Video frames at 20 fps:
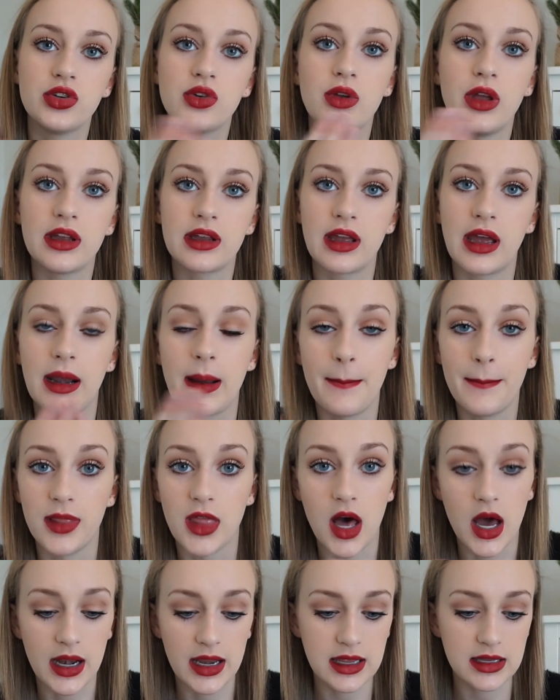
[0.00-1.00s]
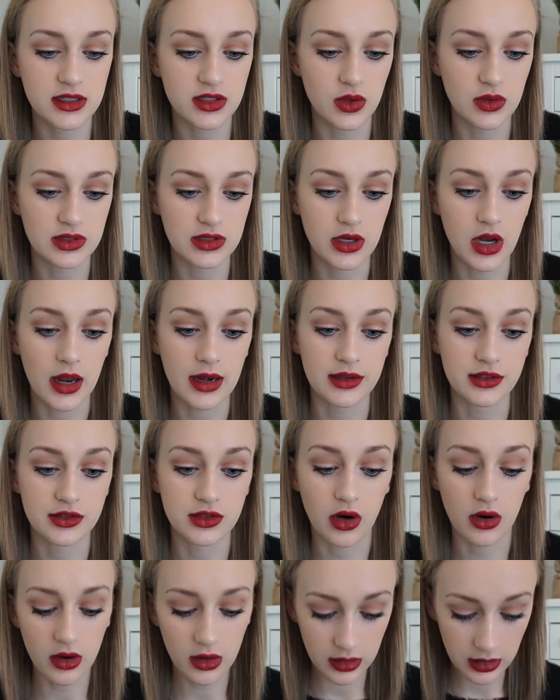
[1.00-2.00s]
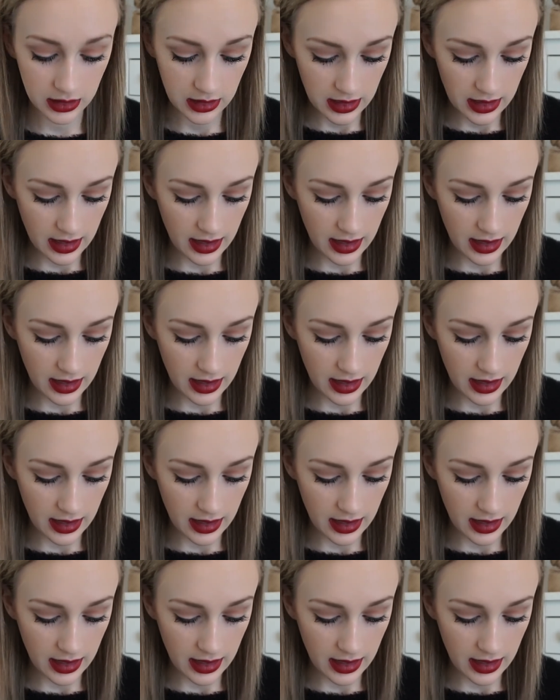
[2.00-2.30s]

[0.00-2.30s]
and kind of blot it so it's not as dark,